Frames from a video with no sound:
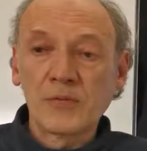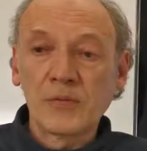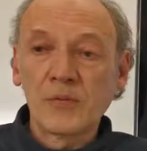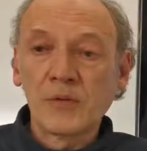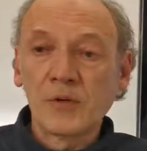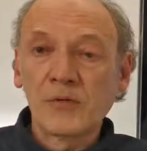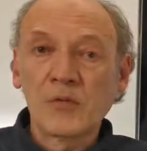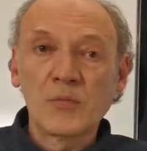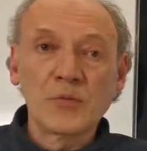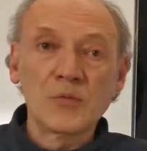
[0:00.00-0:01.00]
So there's
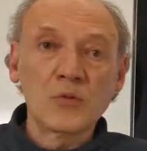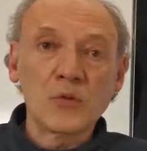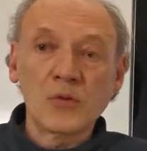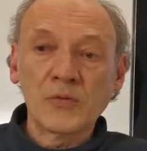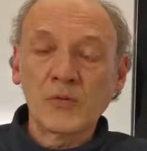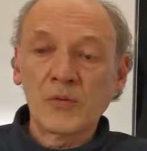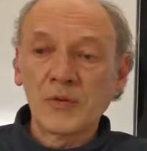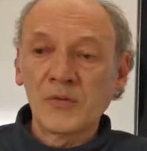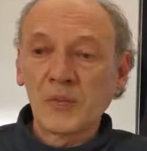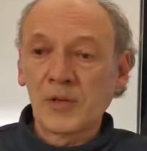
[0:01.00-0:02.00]
almost no cost for
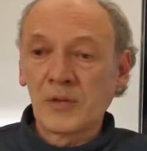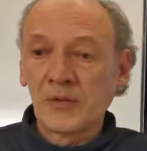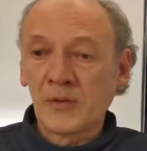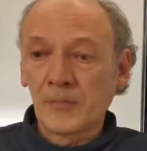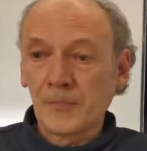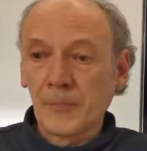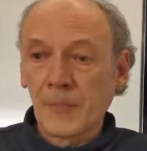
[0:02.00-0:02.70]
dismantling them.